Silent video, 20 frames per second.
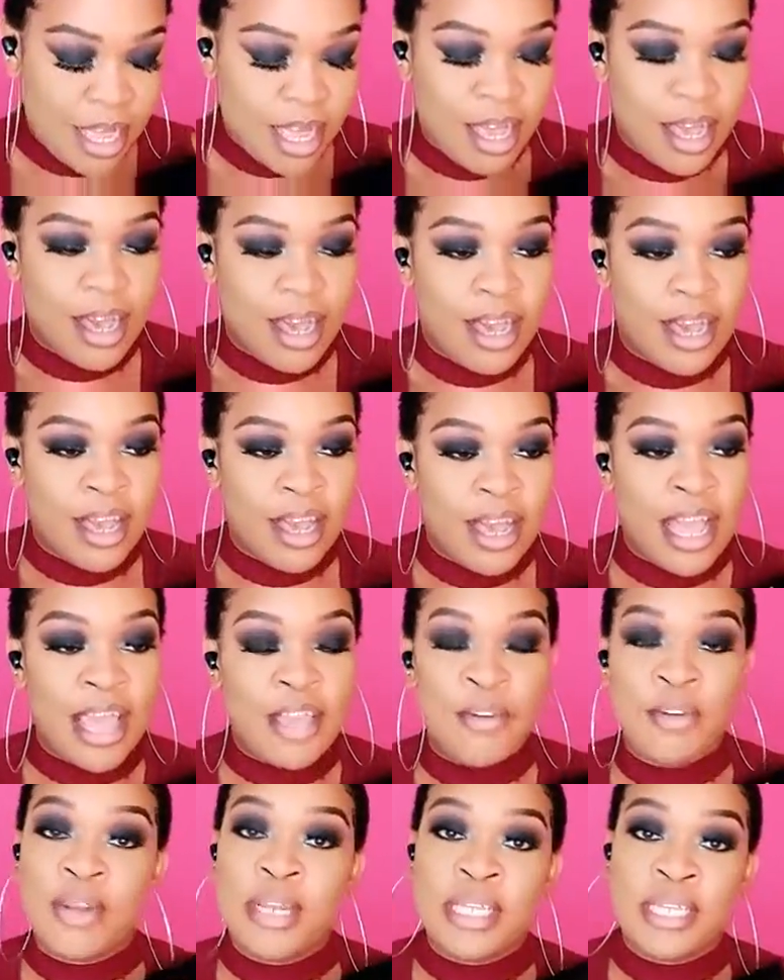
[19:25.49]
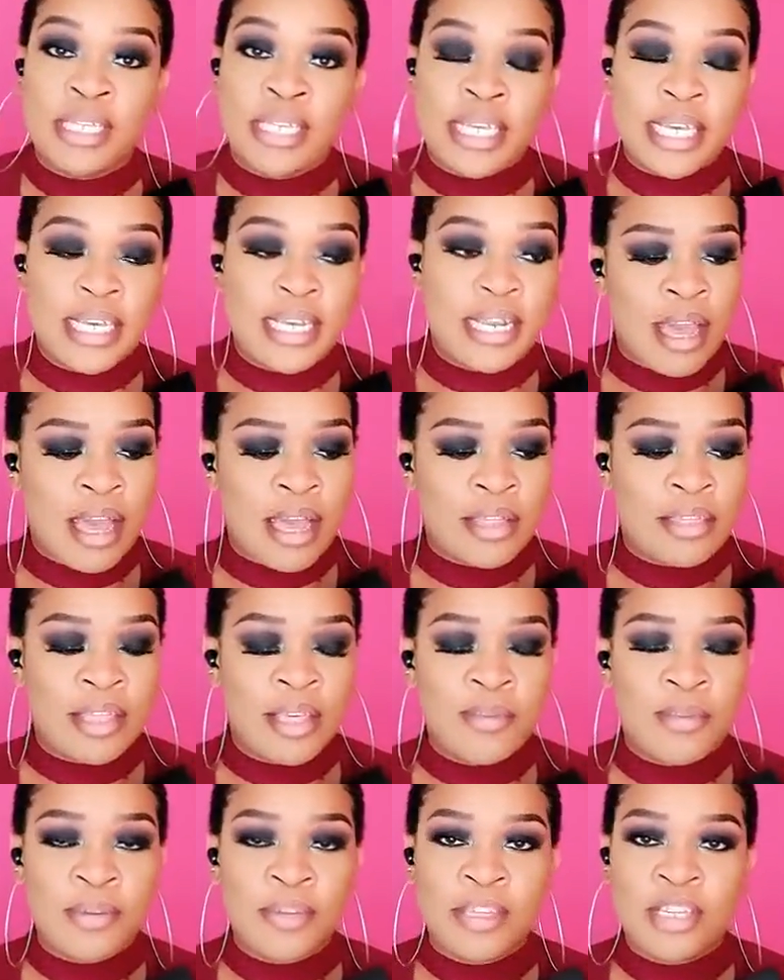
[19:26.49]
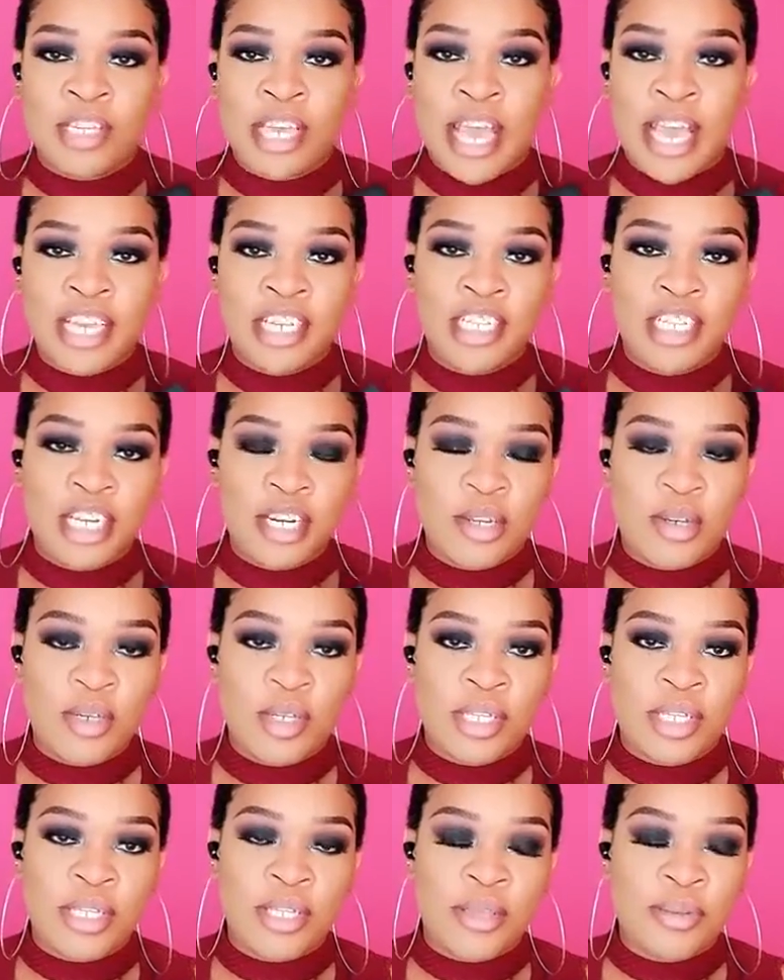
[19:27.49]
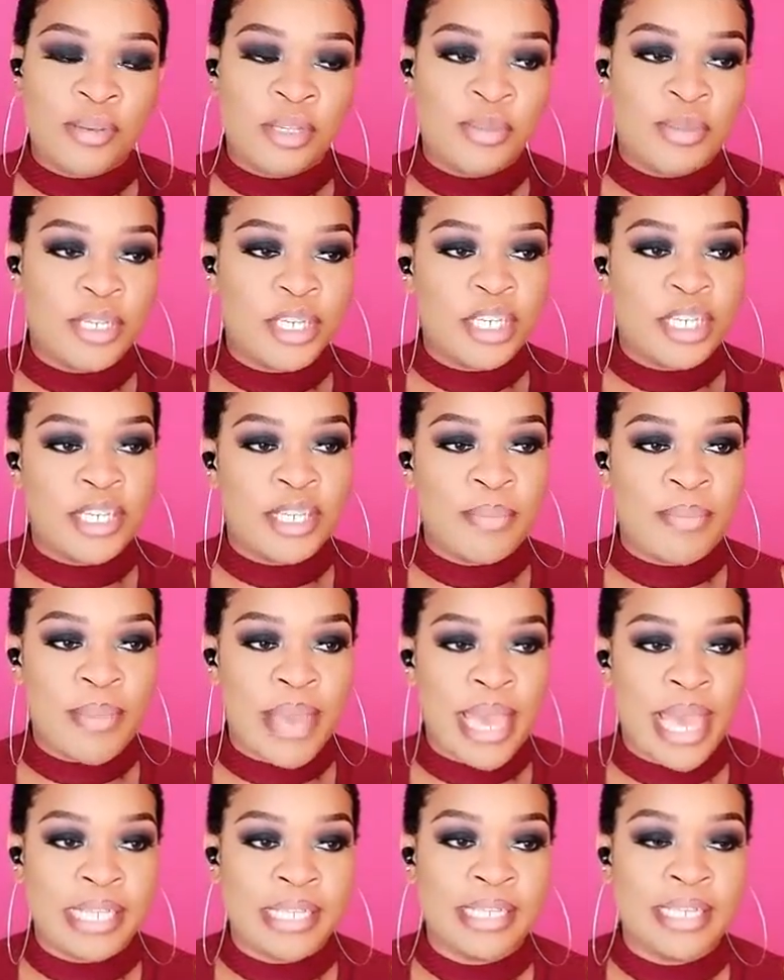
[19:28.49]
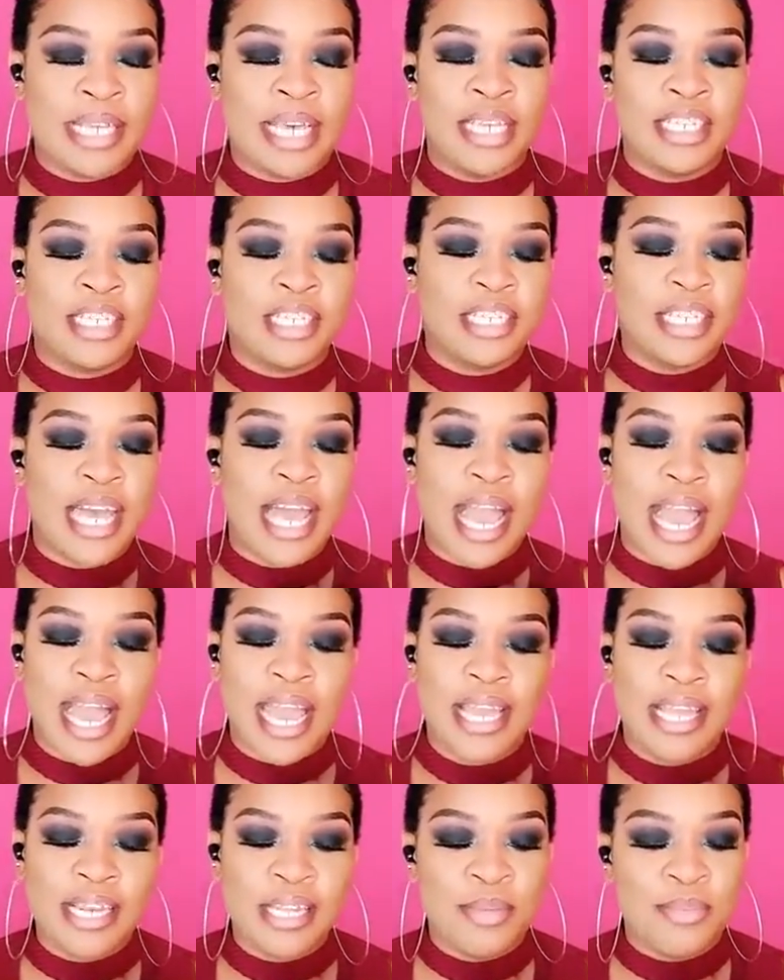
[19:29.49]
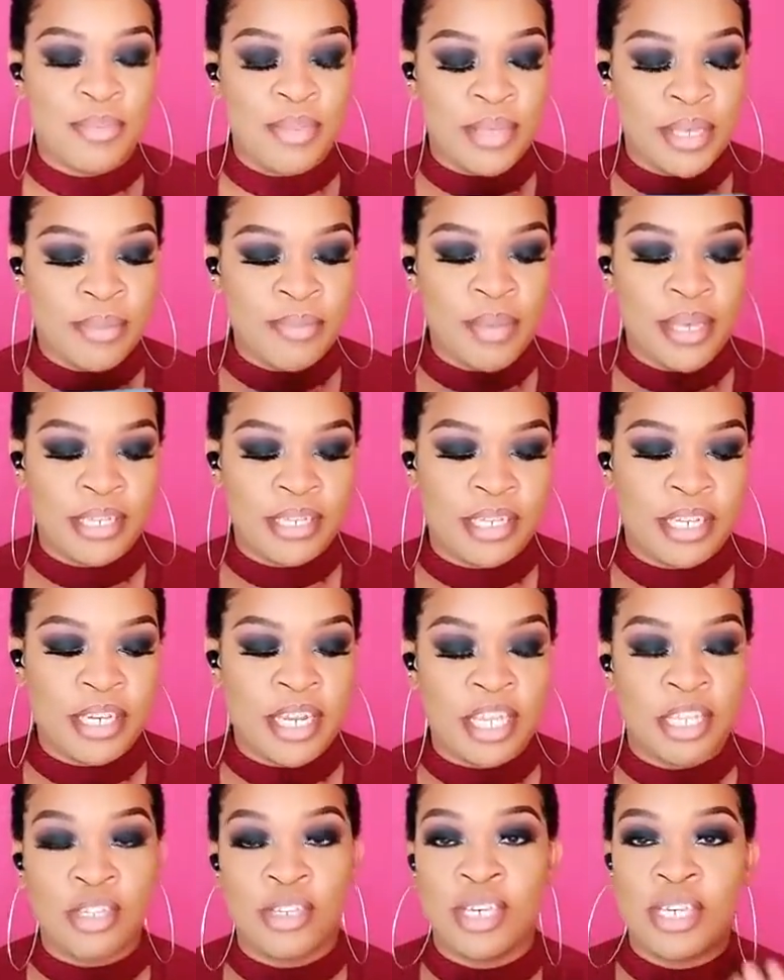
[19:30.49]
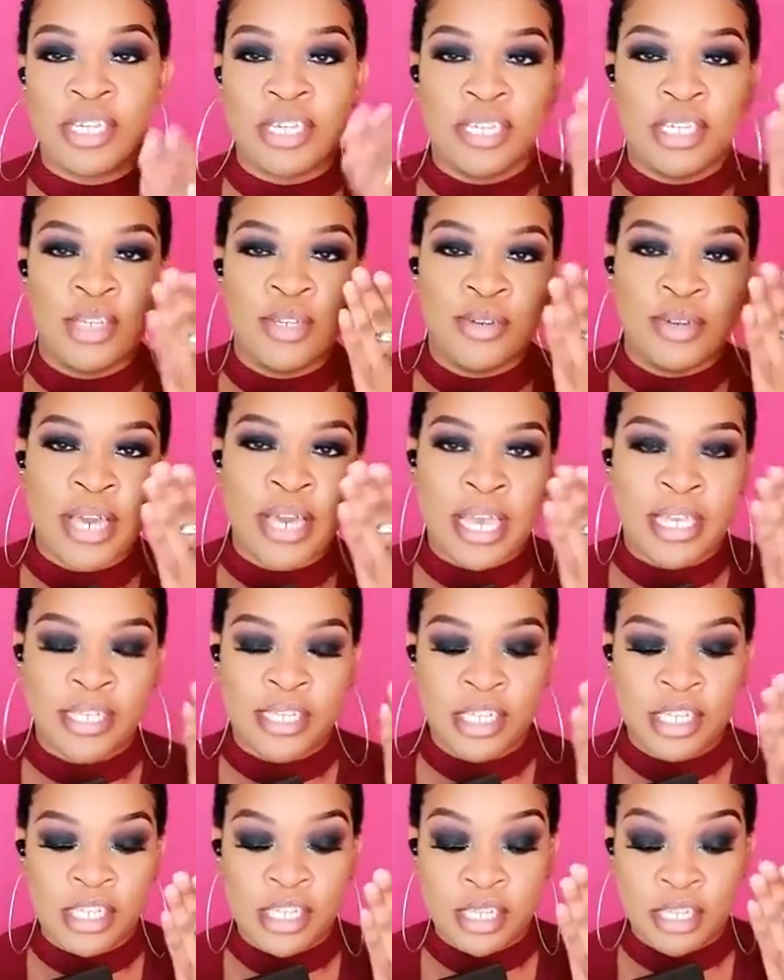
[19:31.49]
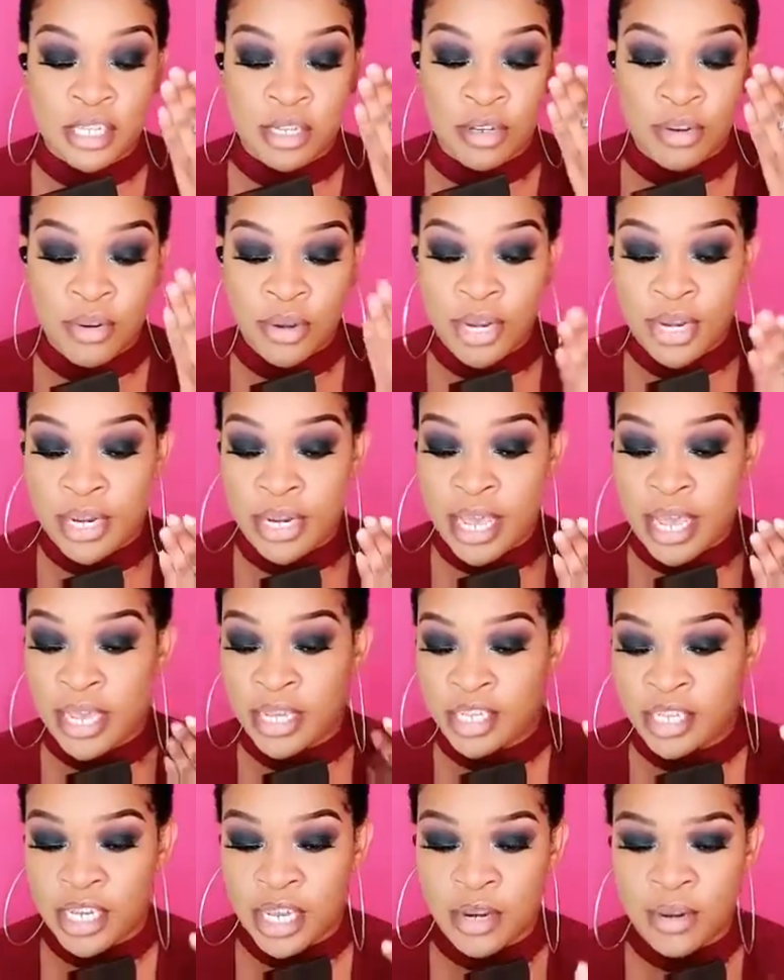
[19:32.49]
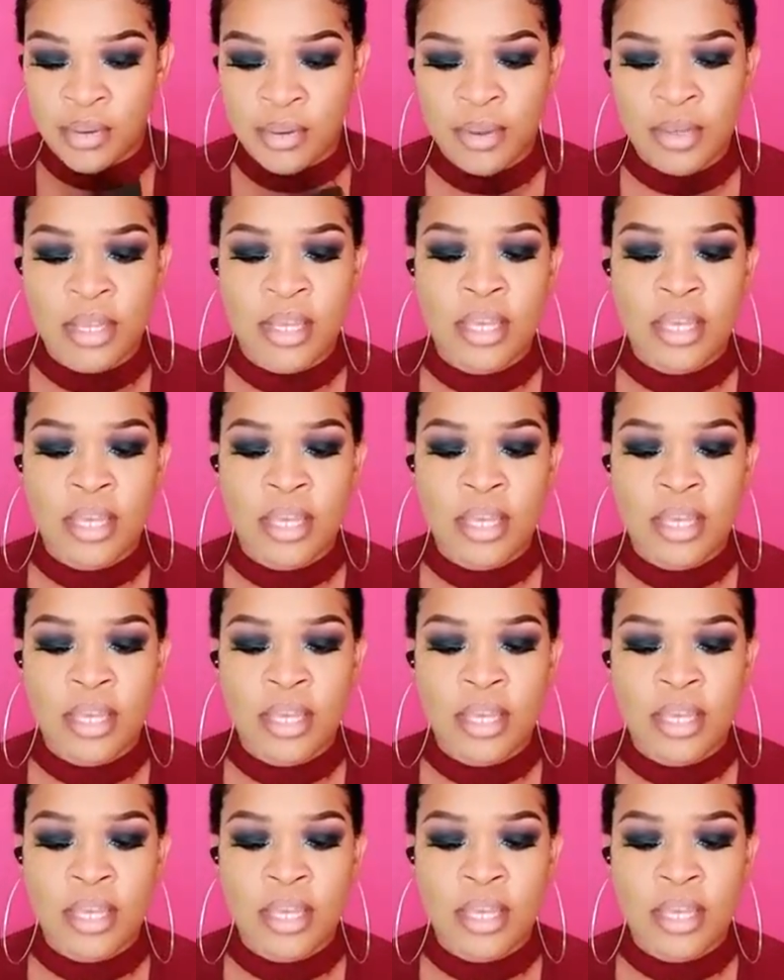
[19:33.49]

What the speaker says: I really did. The eyeshadows, especially the mattes, are just highly pigmented. As you can see, you guys, this is the green eyeshadow.